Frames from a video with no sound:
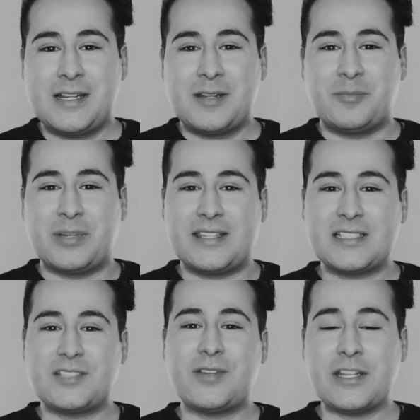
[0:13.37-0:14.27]
but
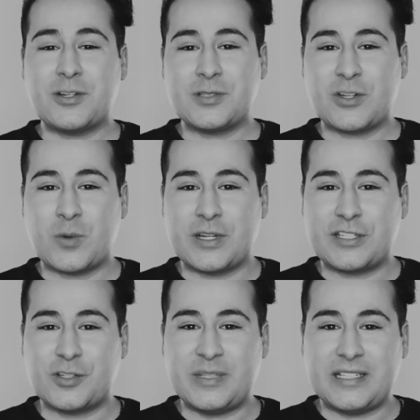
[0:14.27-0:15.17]
this video is going
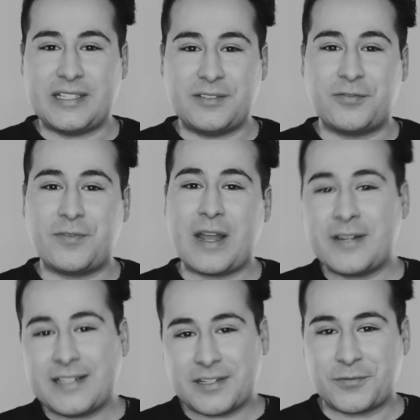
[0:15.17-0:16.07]
to be
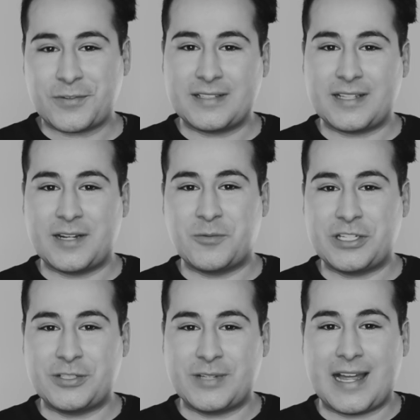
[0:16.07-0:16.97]
very different than
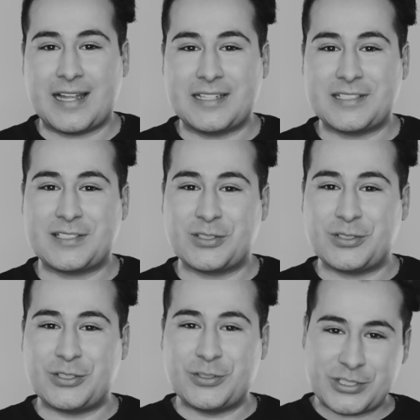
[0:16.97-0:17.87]
what you guys
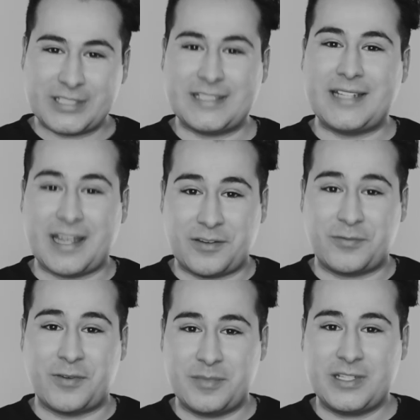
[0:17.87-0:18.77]
usually get
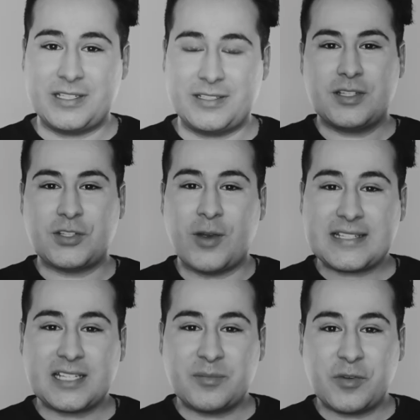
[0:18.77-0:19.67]
from me. So
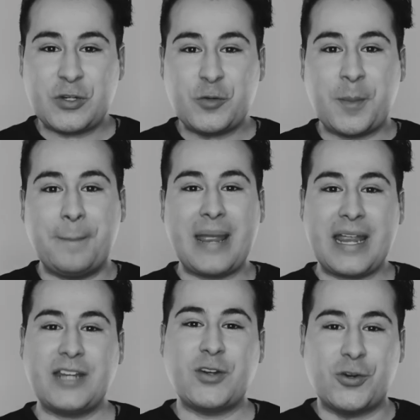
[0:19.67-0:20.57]
as some of you
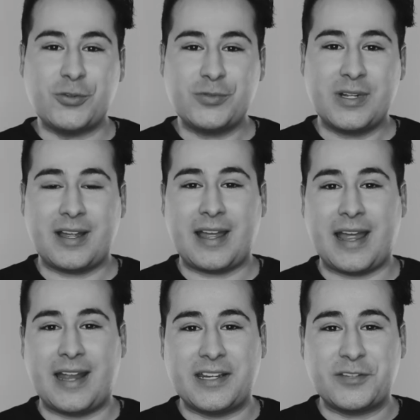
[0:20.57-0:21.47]
may know,
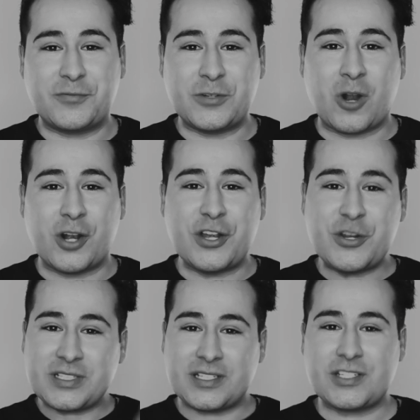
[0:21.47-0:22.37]
and if you are
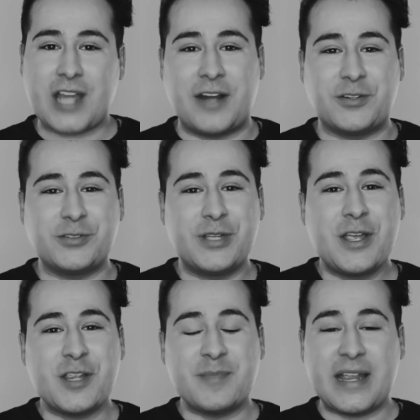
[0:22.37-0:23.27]
new to the channel,
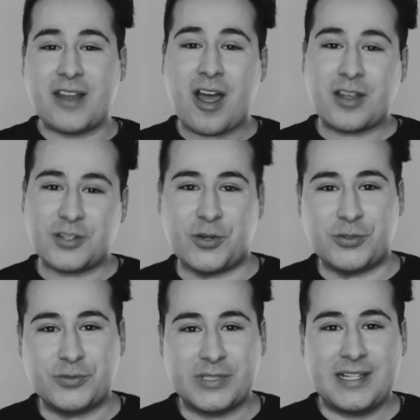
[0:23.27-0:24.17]
you may not know,